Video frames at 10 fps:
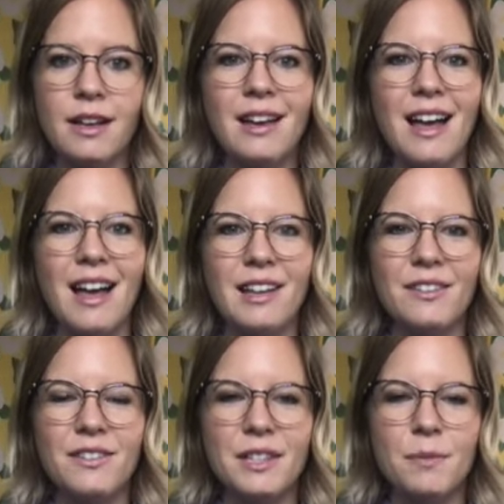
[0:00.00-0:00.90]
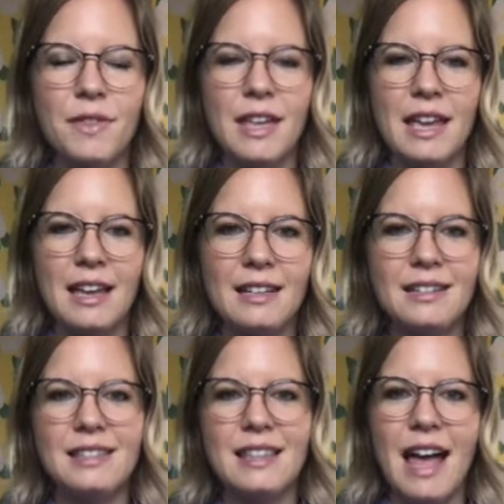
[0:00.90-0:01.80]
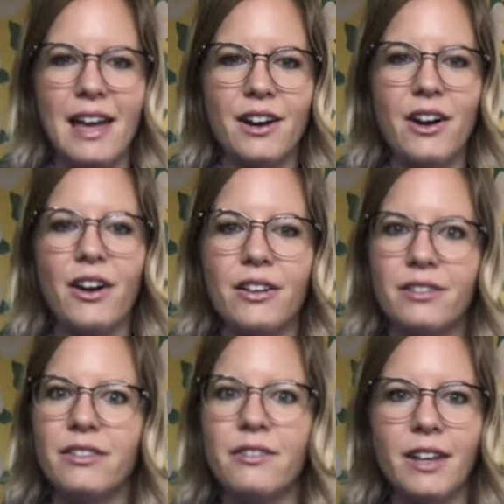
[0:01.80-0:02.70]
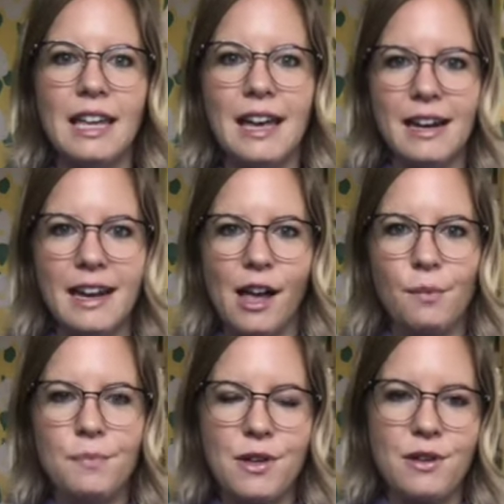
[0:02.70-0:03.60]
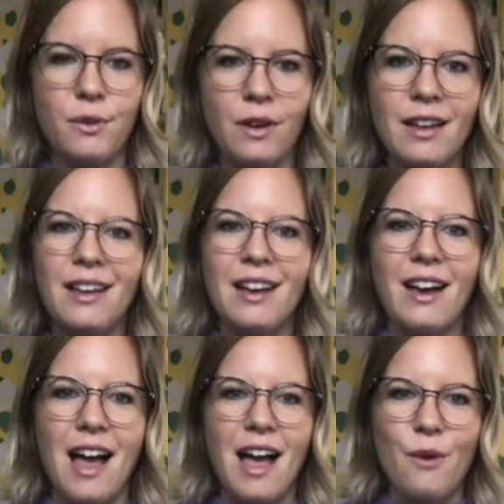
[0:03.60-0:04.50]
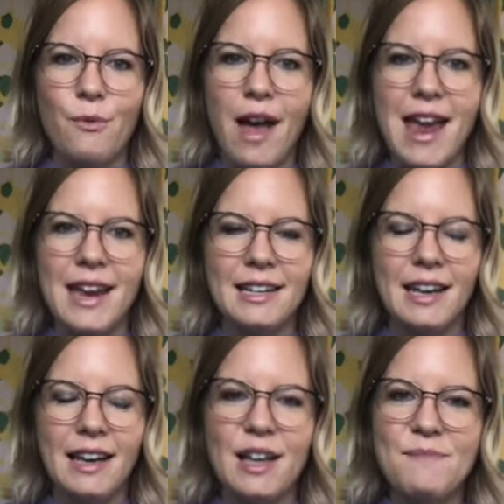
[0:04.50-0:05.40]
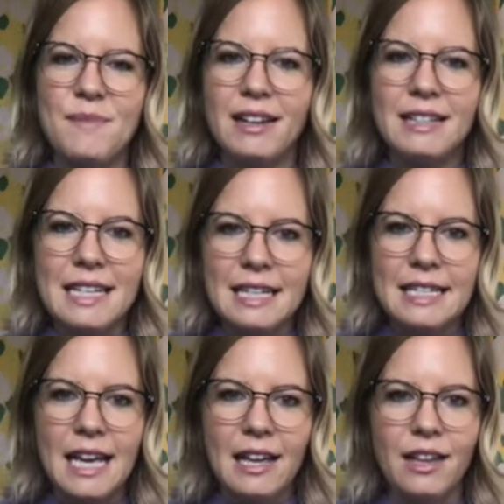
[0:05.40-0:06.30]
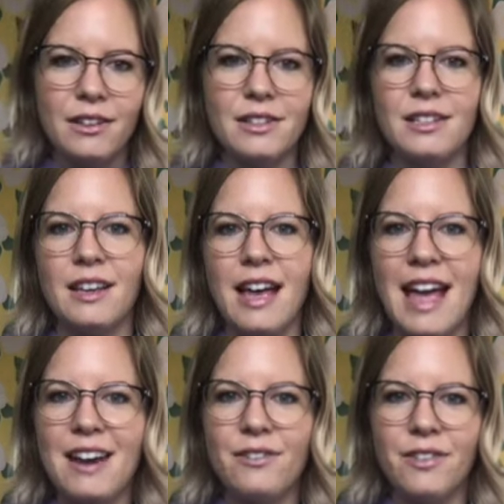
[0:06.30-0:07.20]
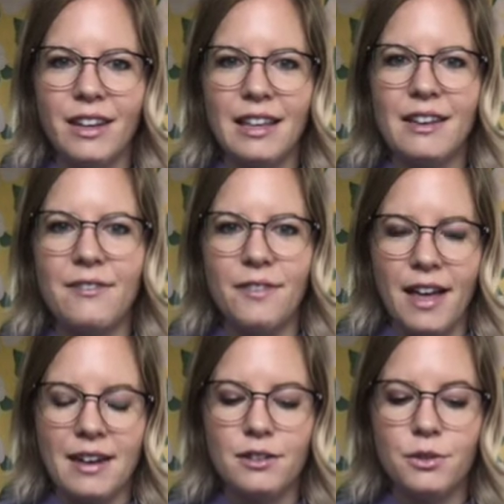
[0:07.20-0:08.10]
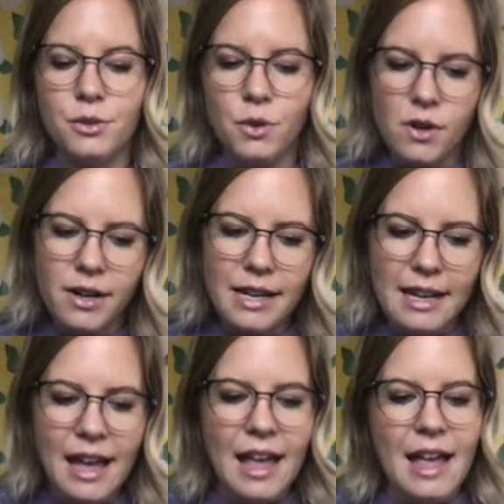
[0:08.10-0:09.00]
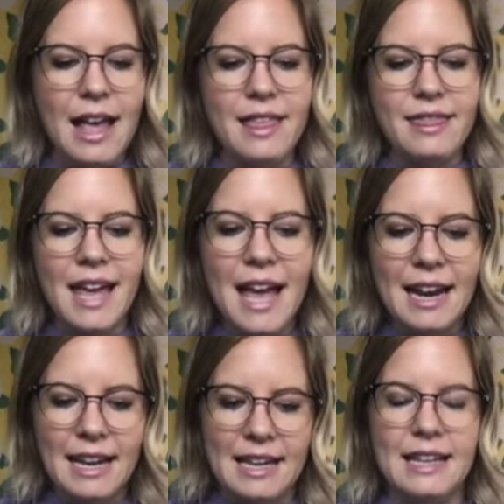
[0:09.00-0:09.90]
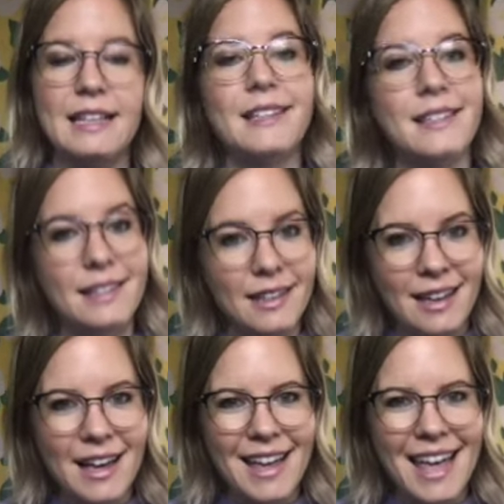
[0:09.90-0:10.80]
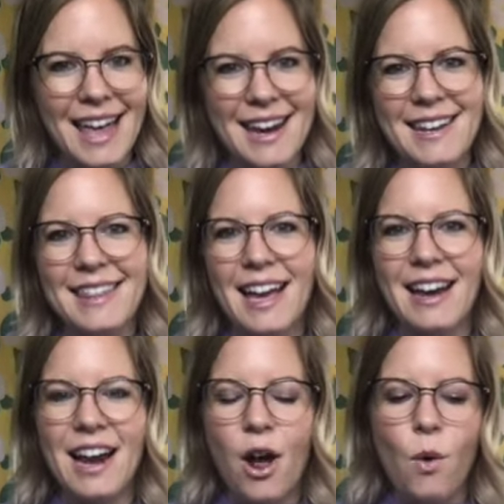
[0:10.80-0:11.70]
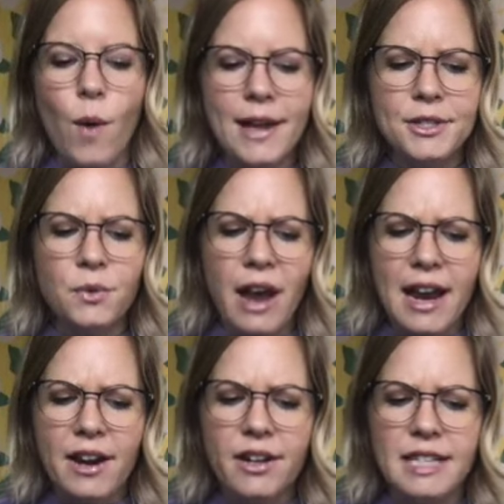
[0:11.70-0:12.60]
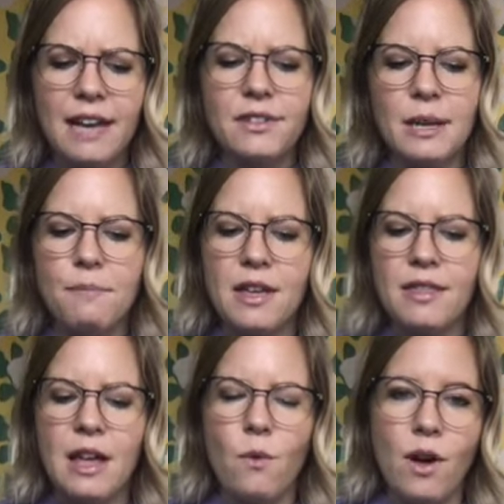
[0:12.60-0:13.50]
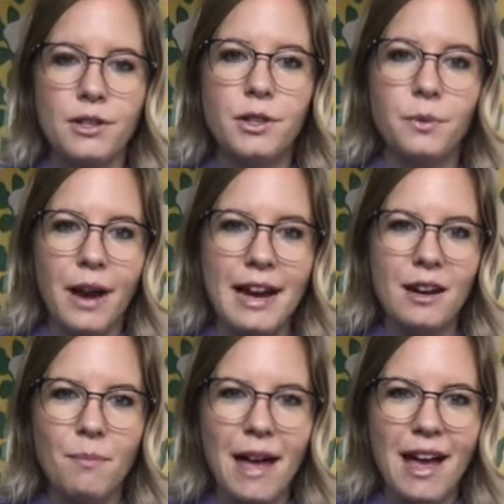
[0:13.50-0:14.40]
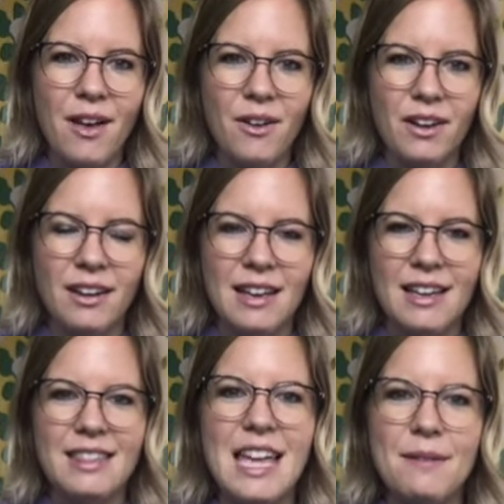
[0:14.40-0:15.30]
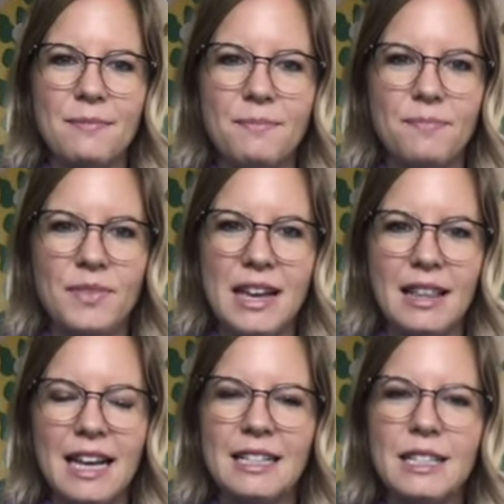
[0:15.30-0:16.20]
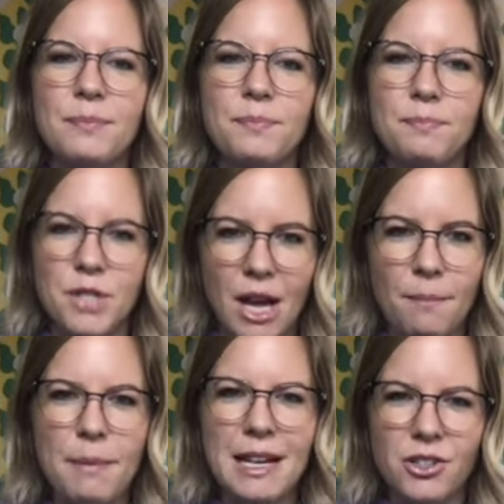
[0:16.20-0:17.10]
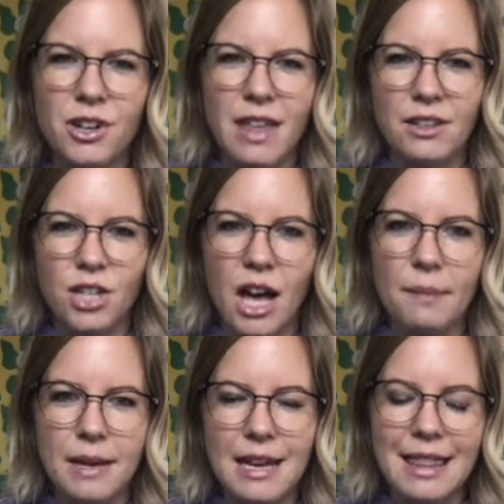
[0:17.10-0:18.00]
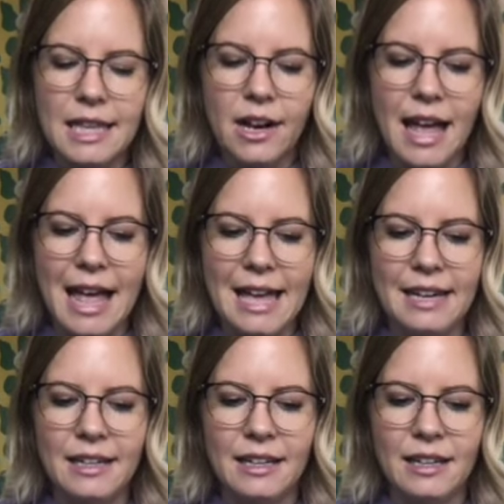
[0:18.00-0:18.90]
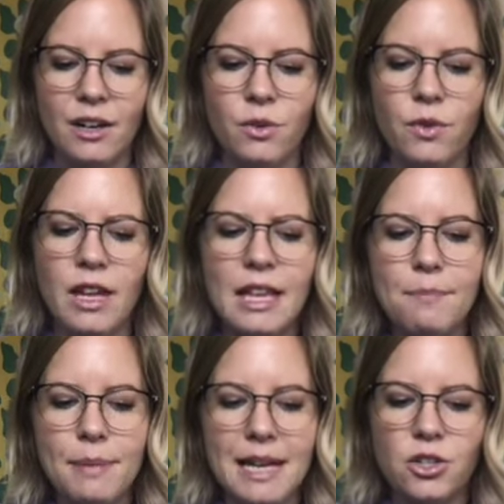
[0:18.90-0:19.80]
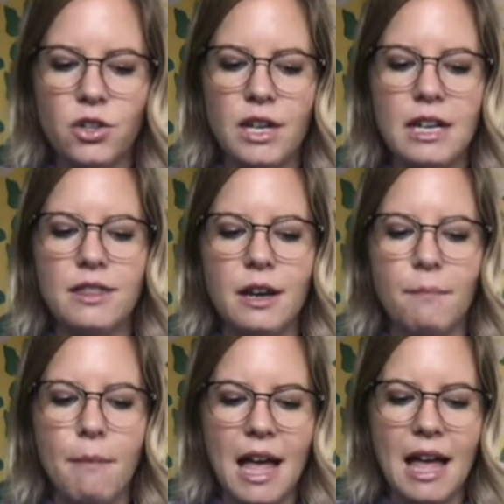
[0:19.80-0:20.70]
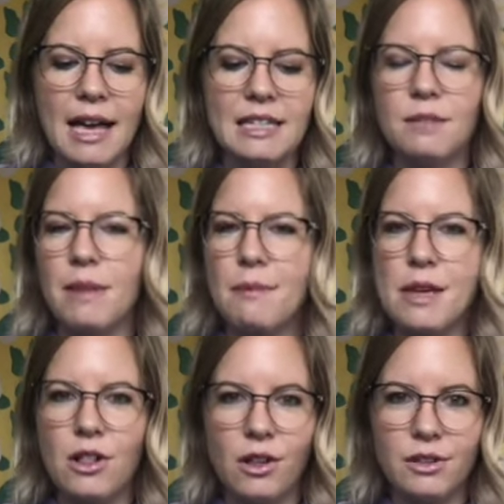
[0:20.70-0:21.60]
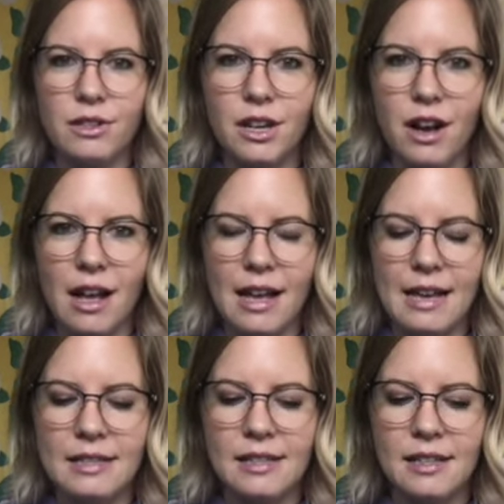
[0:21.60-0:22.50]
of some things that are really going to help you write a detailed and really fun story. And that is, again, that once writers have something they want to write about, they like to picture that topic in their head. Really picture it in their mind and maybe close their eyes.